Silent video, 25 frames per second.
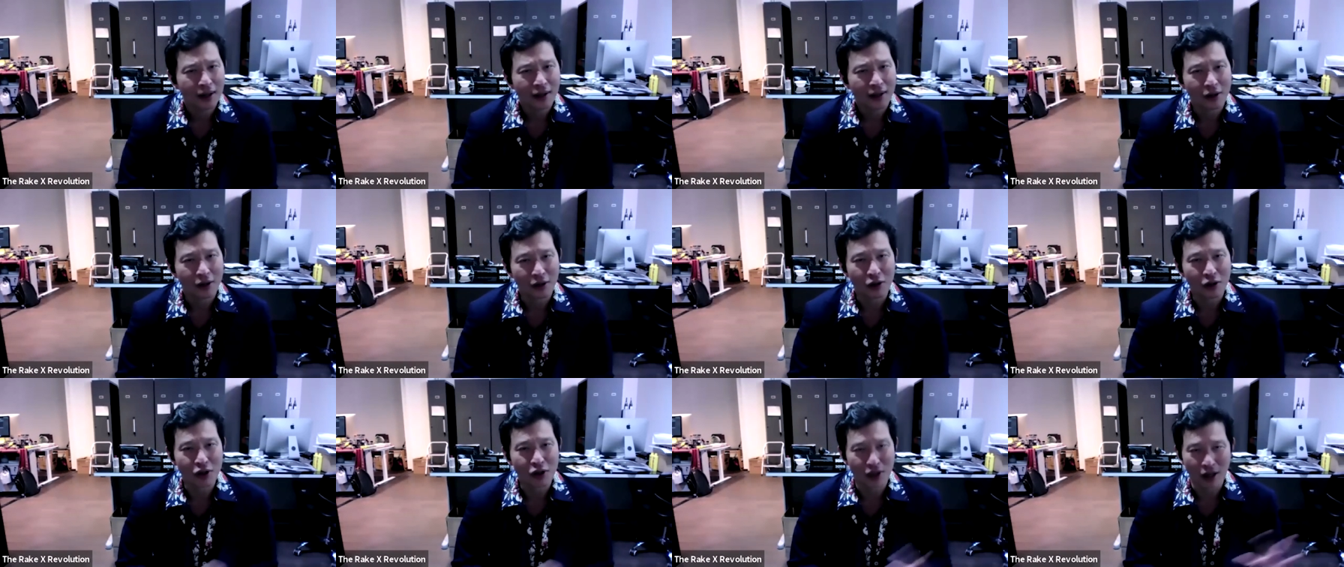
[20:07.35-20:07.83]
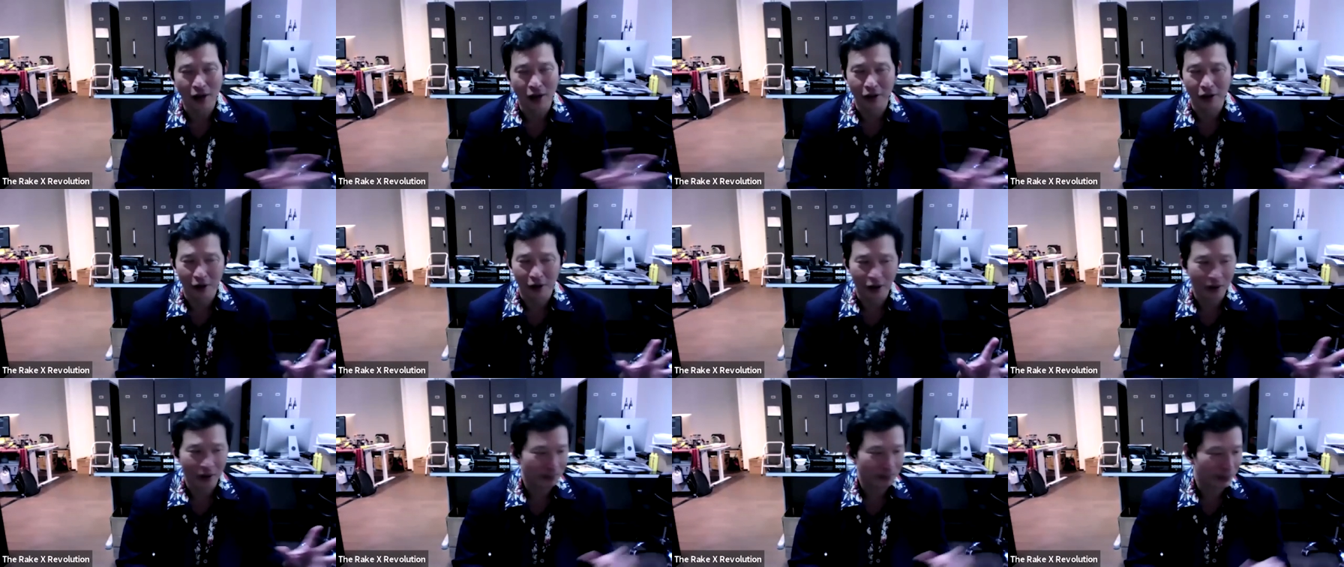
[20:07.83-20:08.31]
there, there's
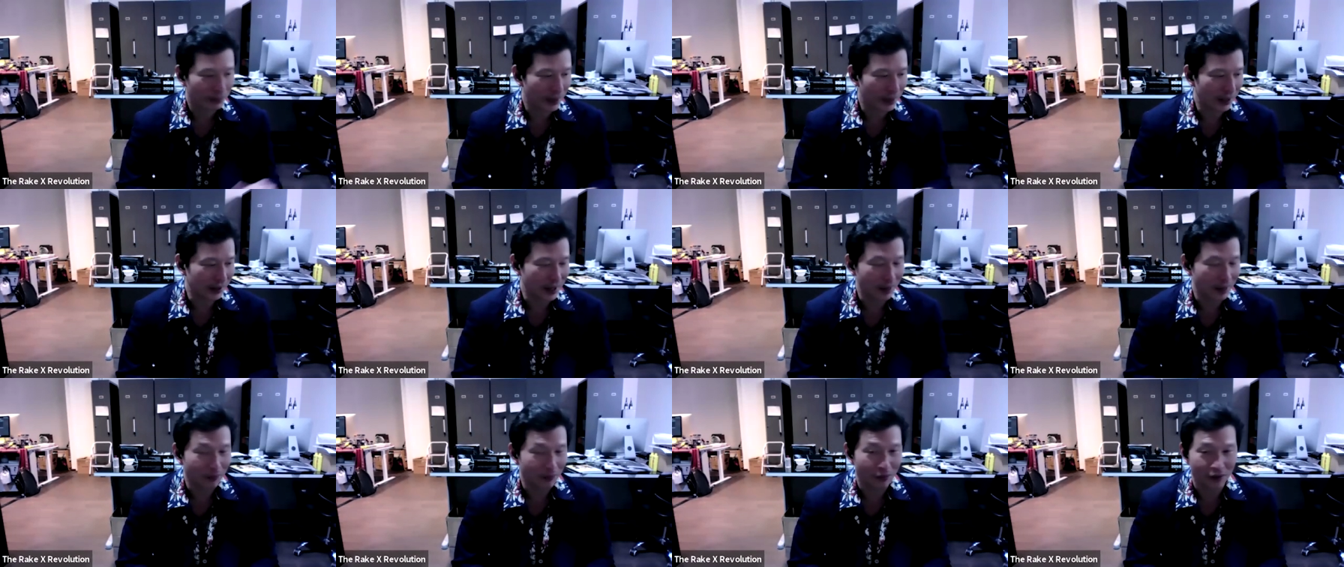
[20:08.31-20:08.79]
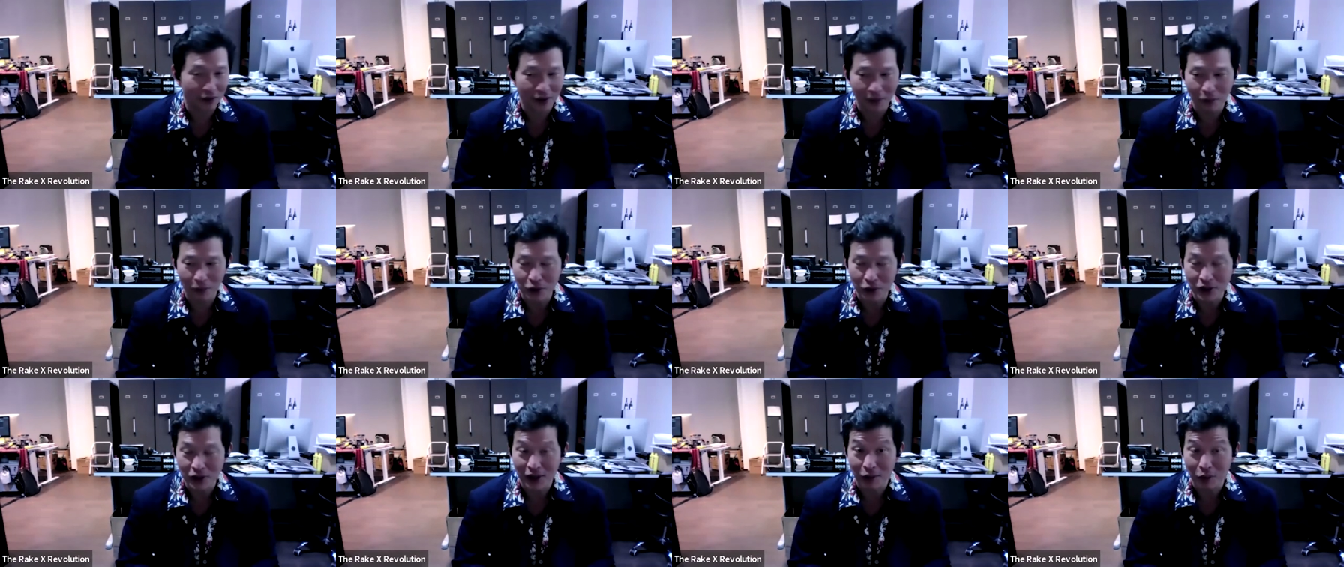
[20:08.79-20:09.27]
another nickname for
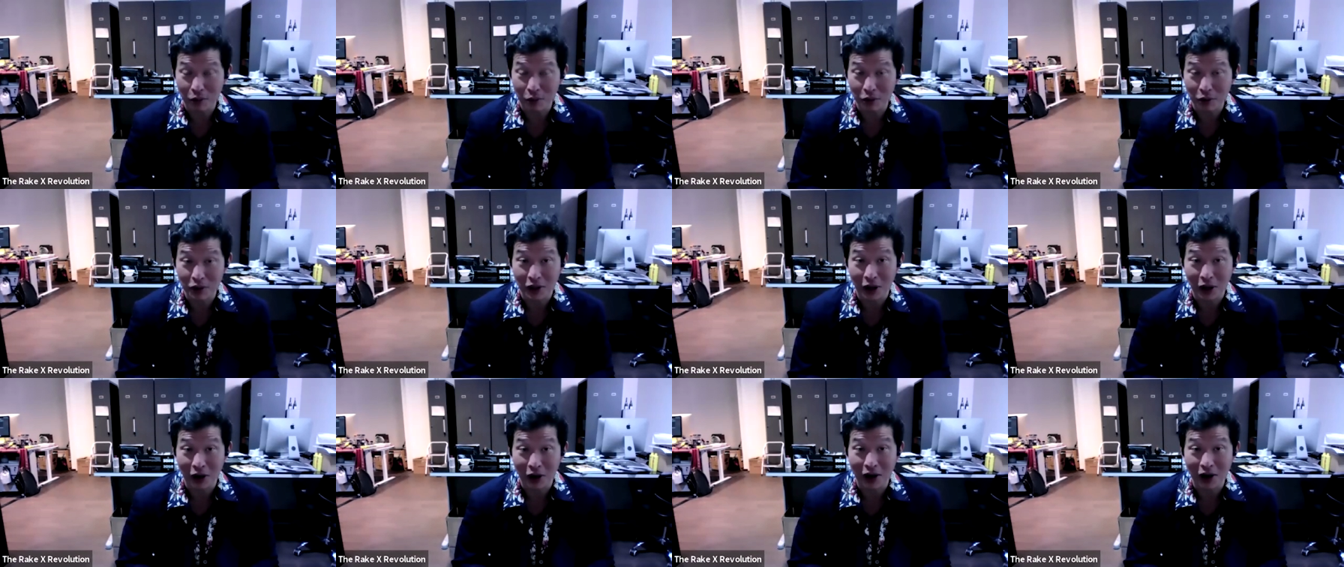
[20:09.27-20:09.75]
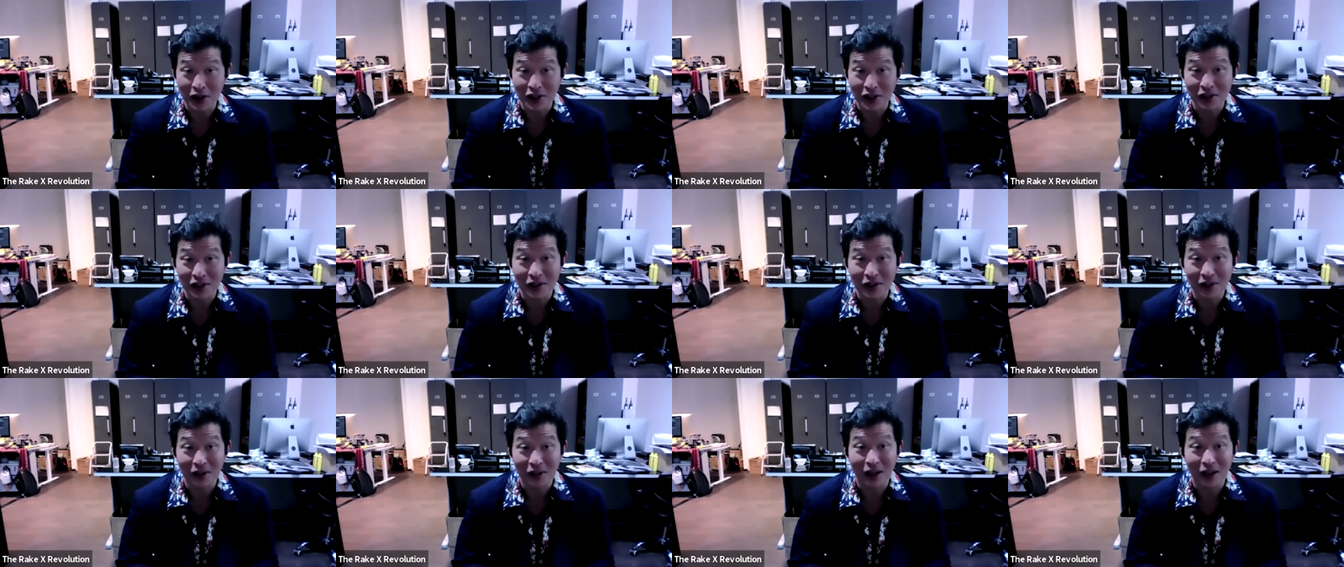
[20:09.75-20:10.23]
them which i won't share as
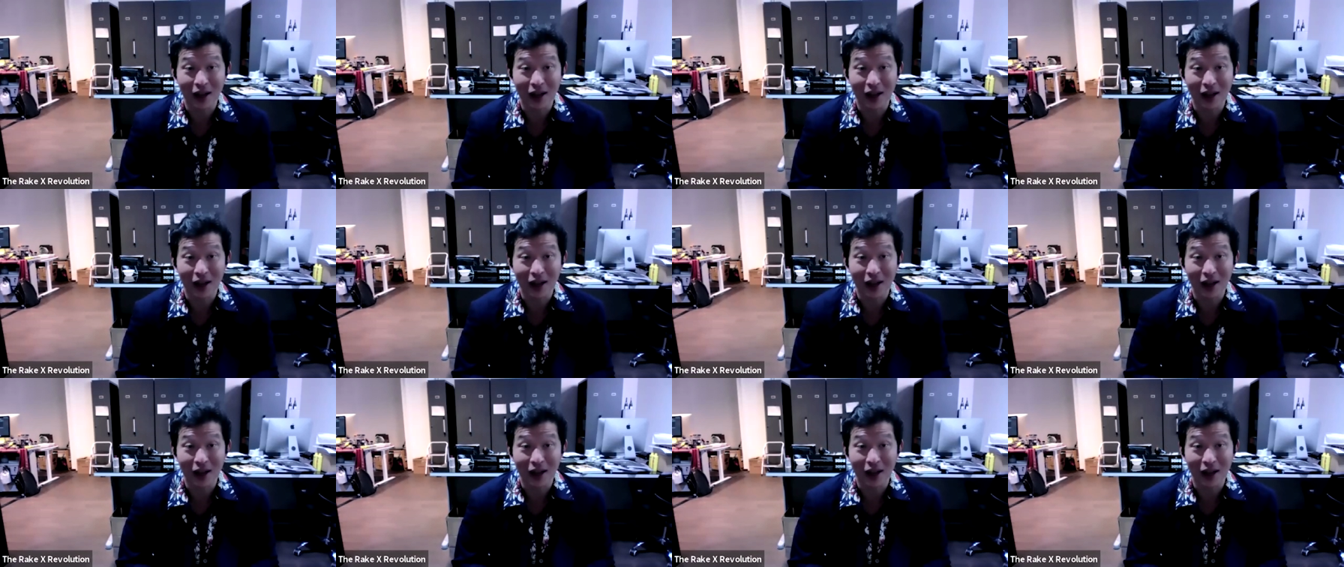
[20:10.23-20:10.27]
it's